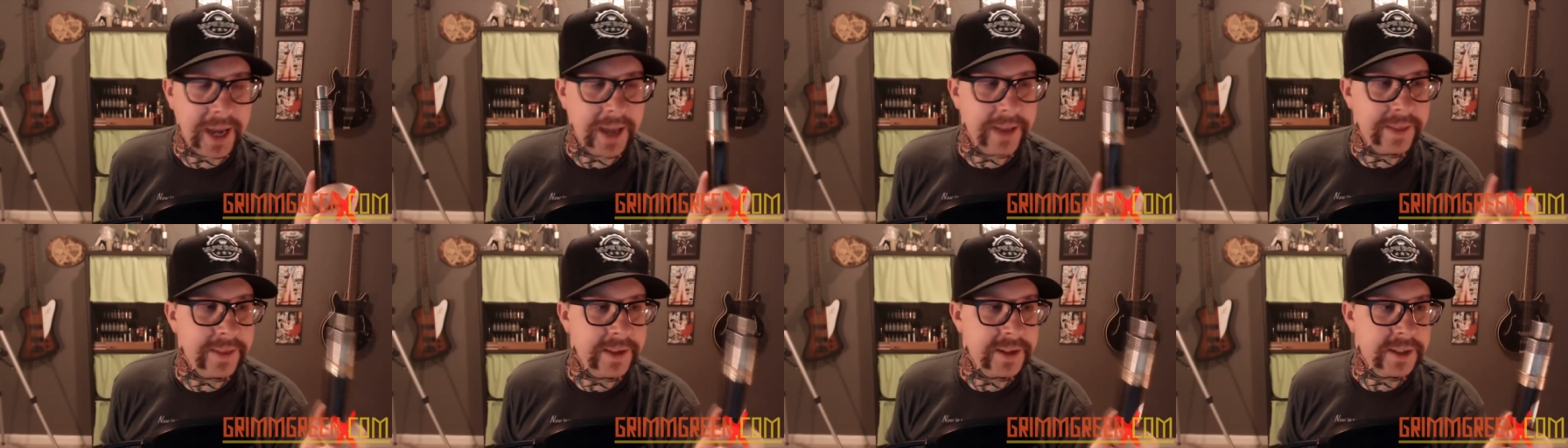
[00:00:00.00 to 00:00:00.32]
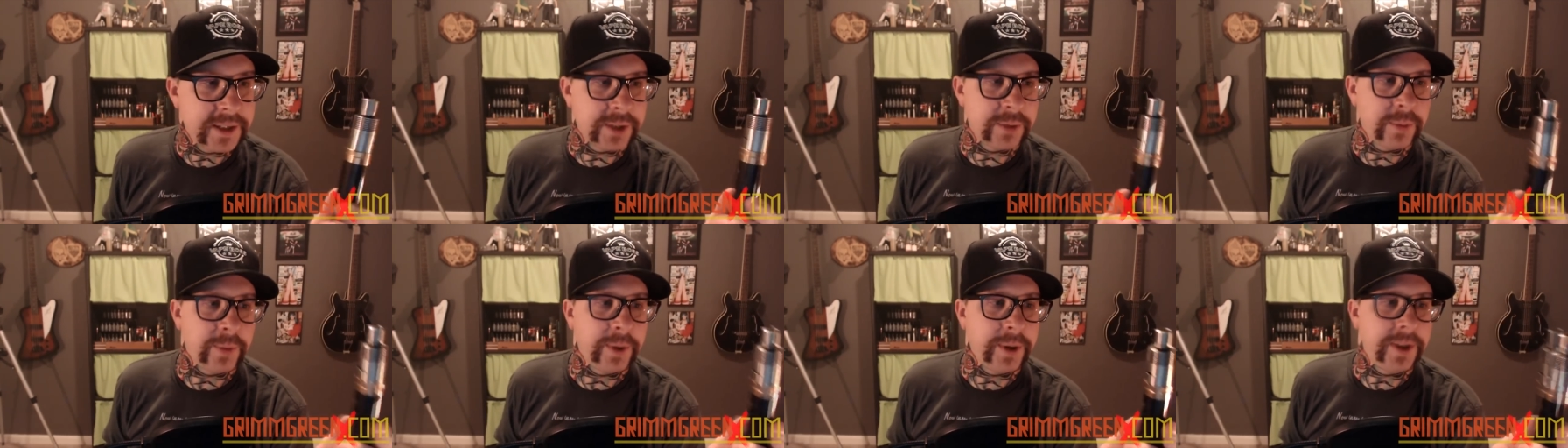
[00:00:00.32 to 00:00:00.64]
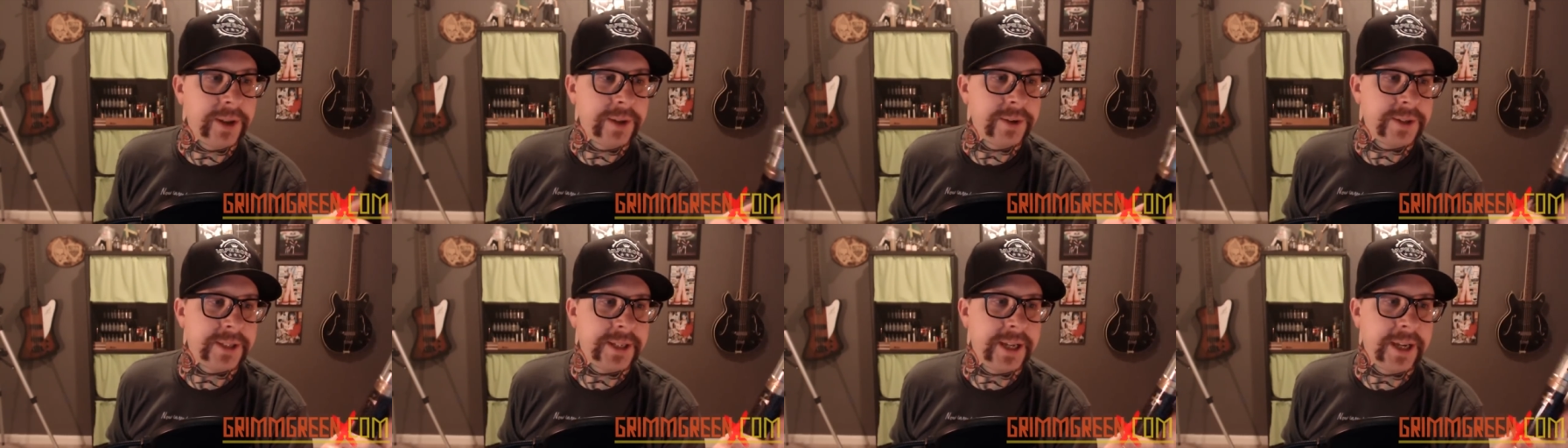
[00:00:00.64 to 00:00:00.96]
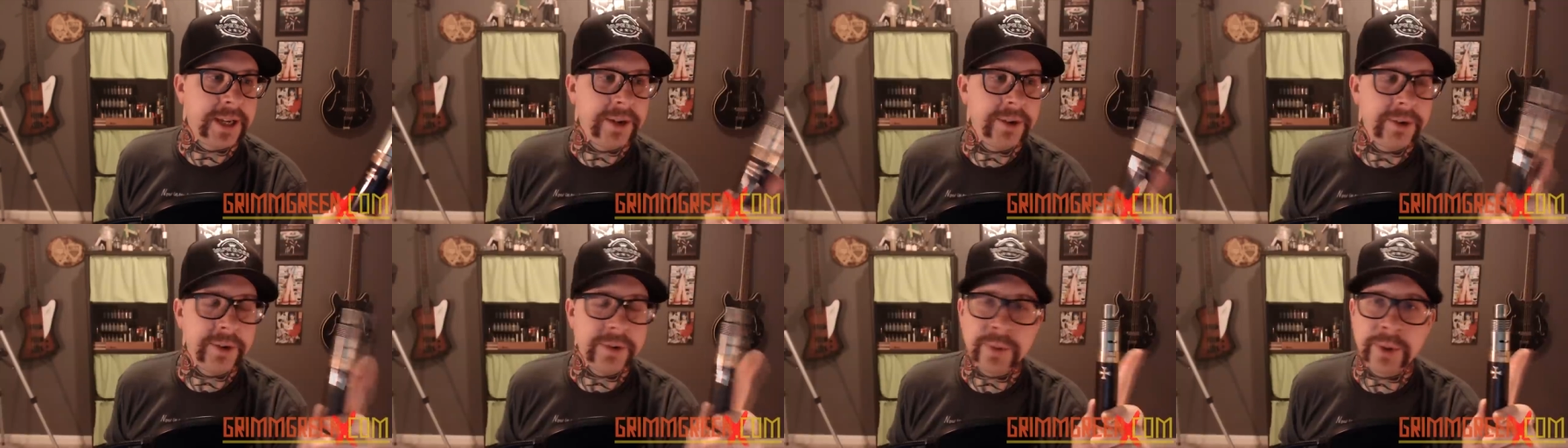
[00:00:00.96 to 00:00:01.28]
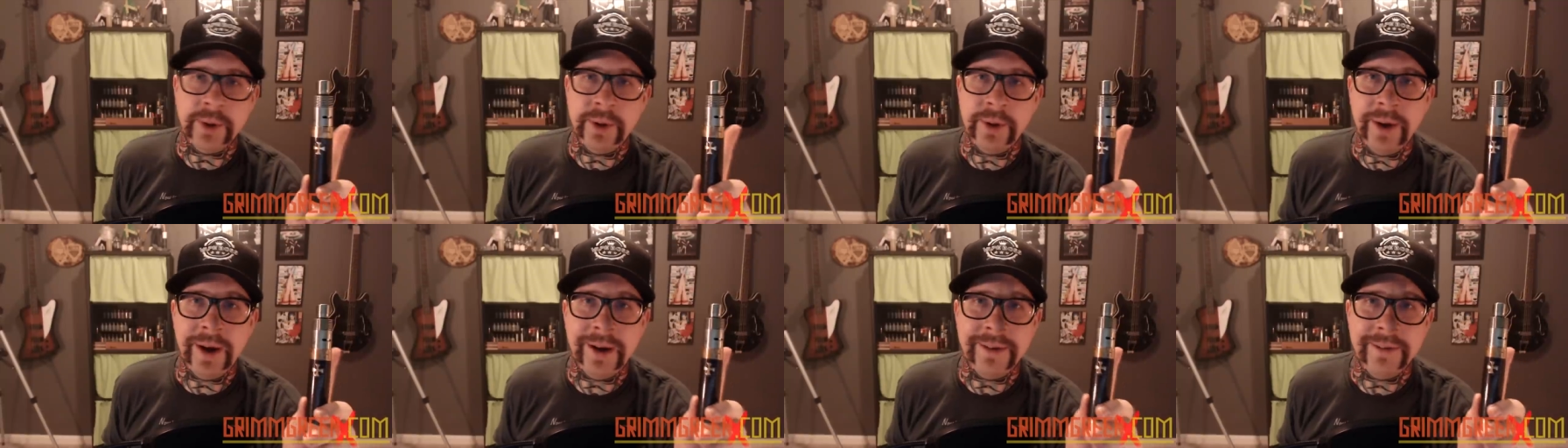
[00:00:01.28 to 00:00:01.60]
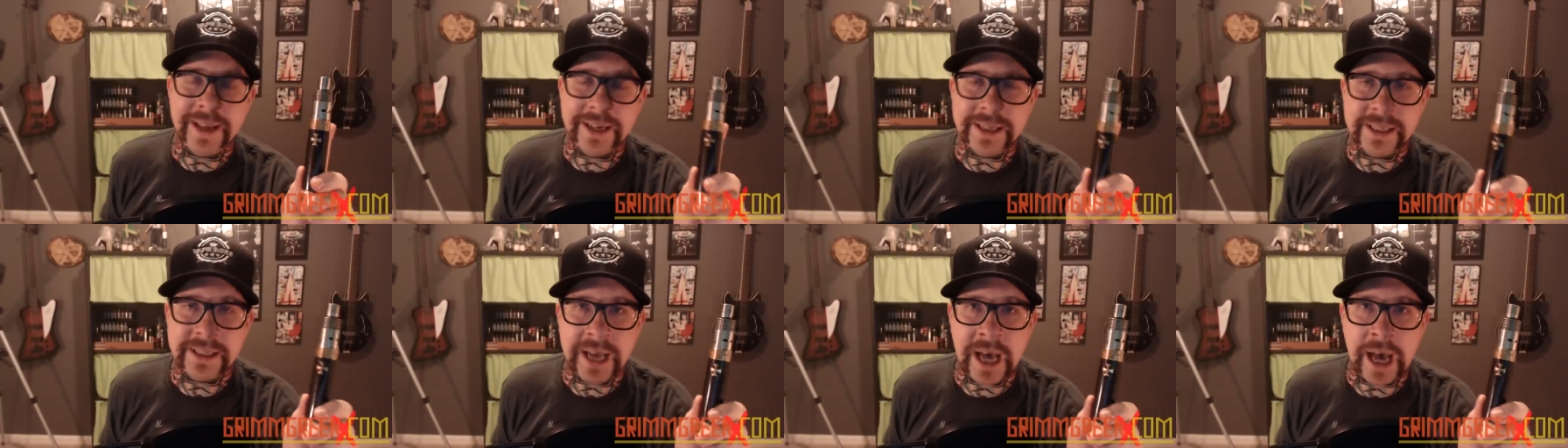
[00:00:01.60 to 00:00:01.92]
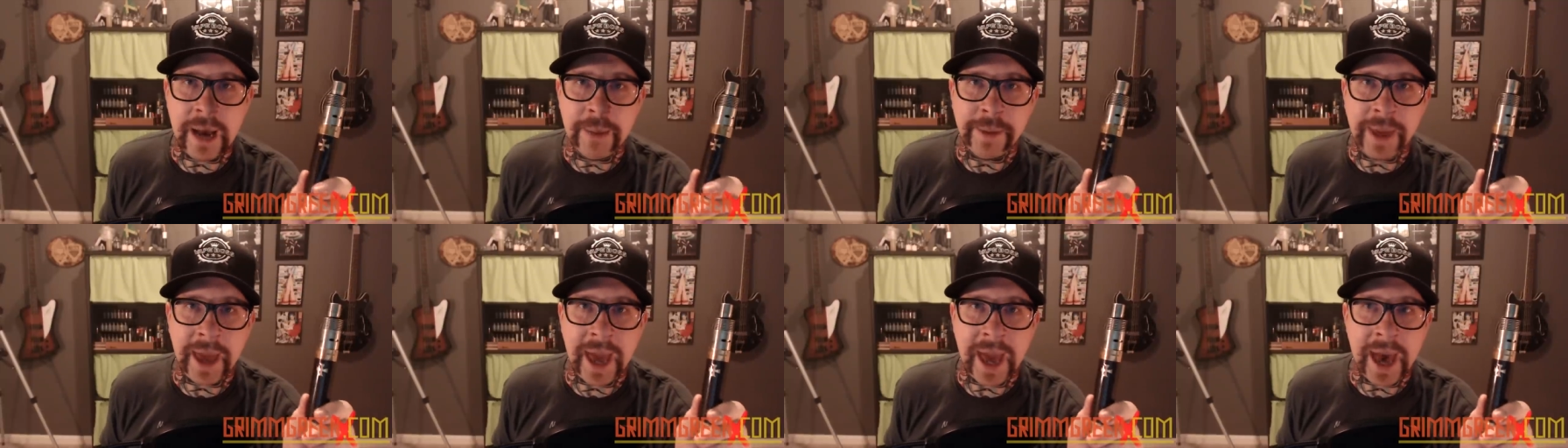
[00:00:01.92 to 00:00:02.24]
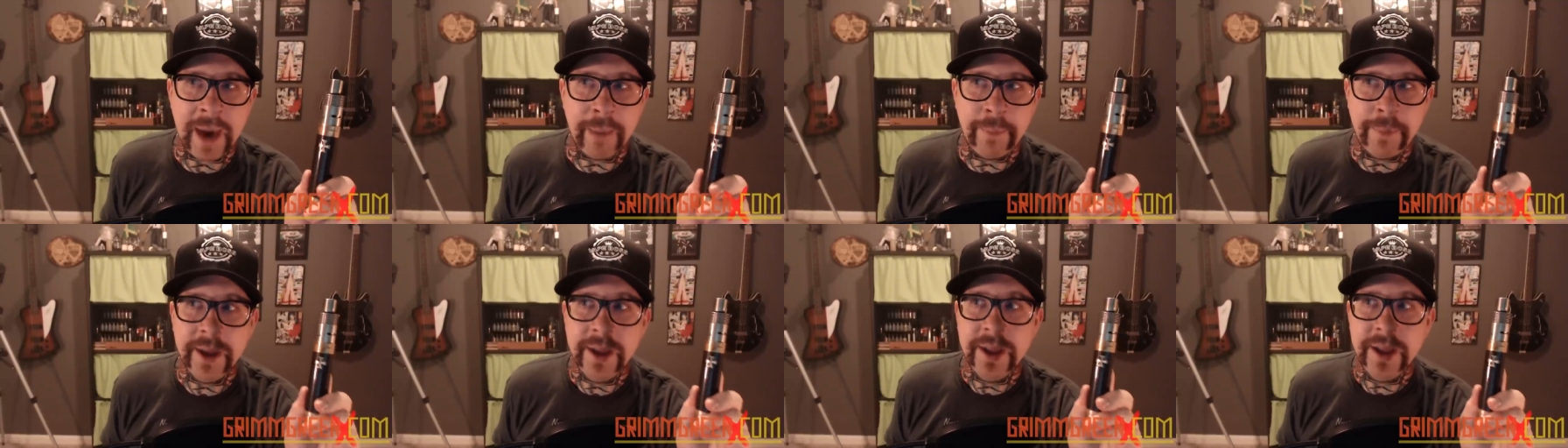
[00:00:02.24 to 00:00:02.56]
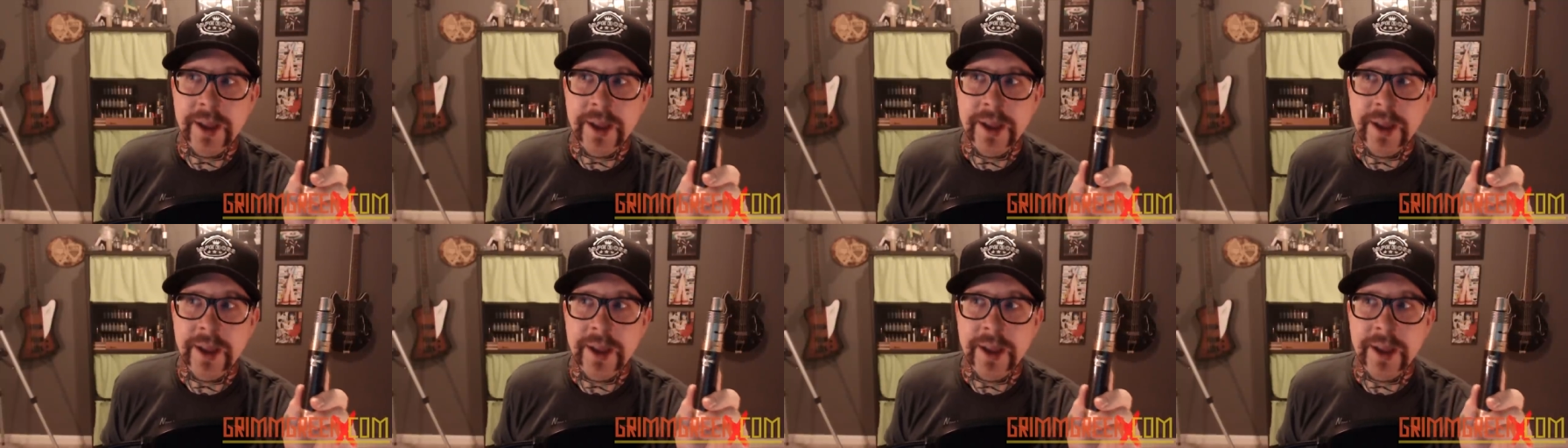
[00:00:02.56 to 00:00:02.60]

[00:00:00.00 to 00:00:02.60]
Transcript: And this is one of those standards where you have that top cap